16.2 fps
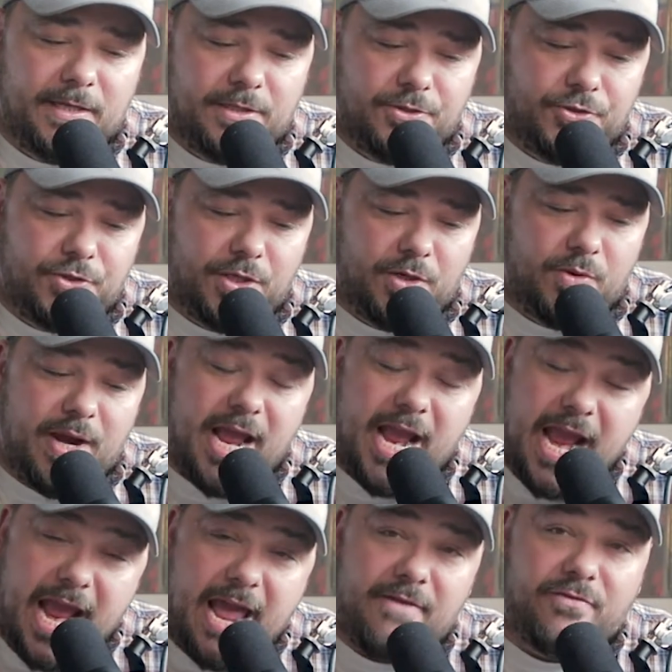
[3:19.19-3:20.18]
So
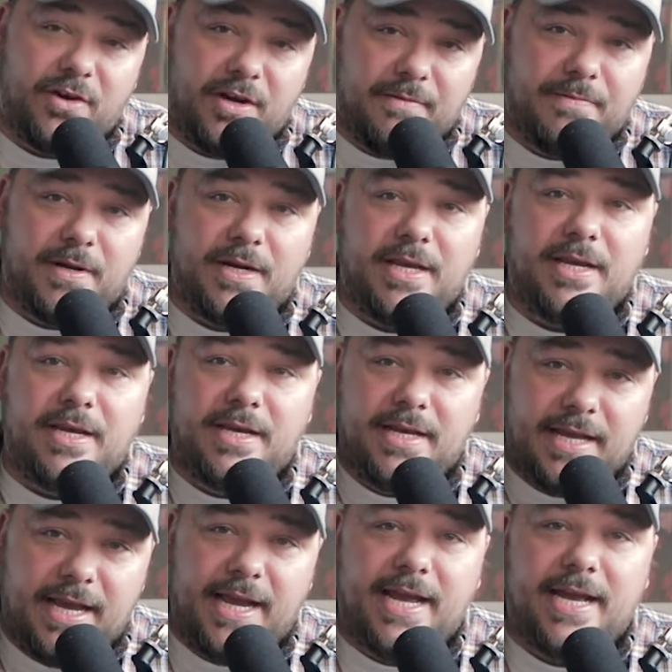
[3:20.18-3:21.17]
everybody
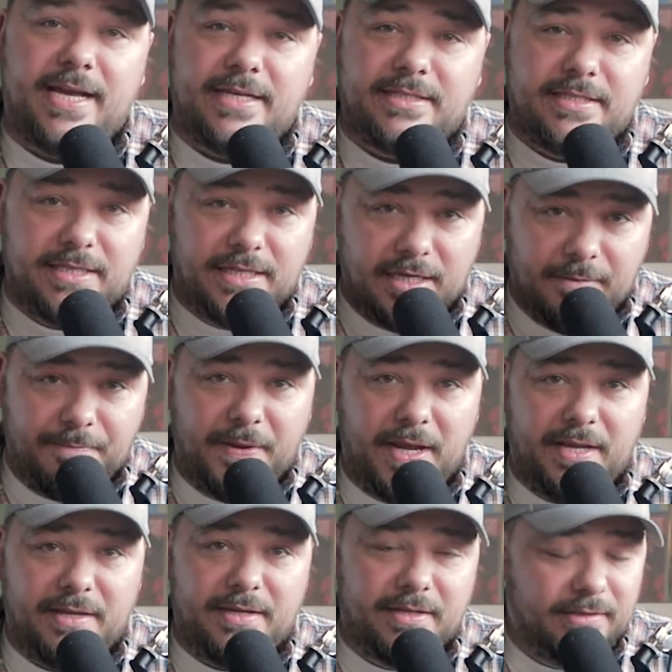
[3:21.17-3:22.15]
has an
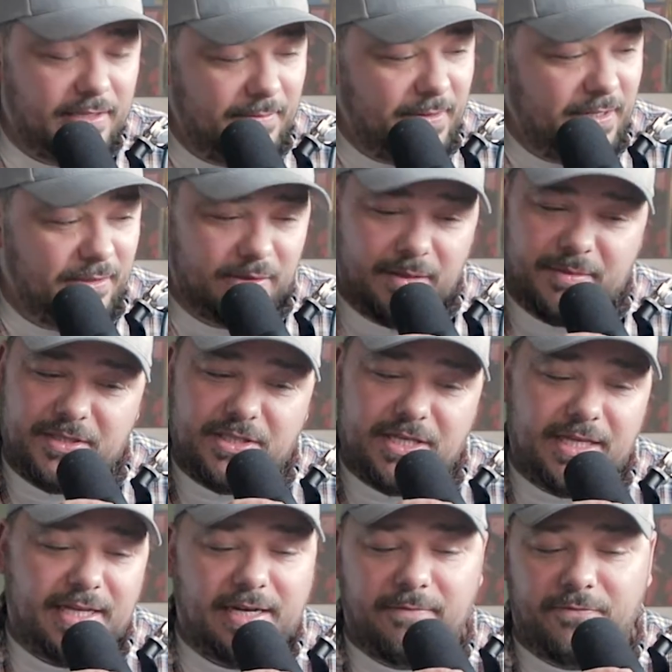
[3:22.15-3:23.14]
opinion. Let me say
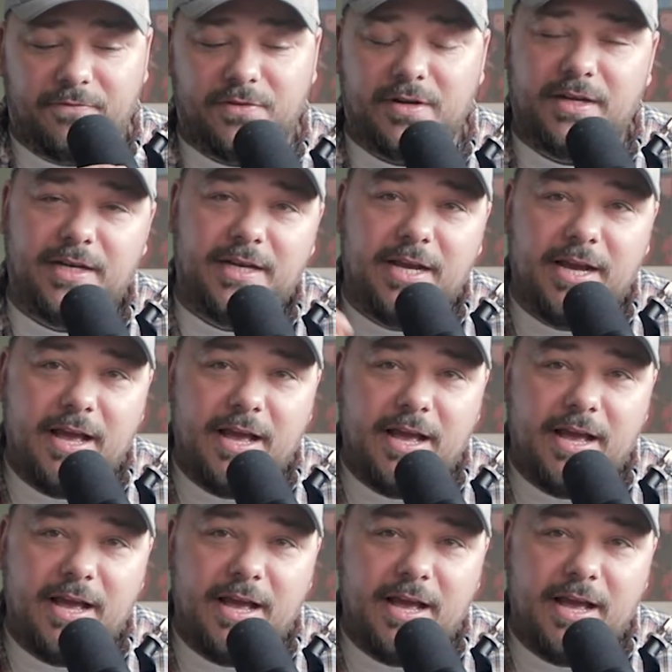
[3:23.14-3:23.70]
that up front.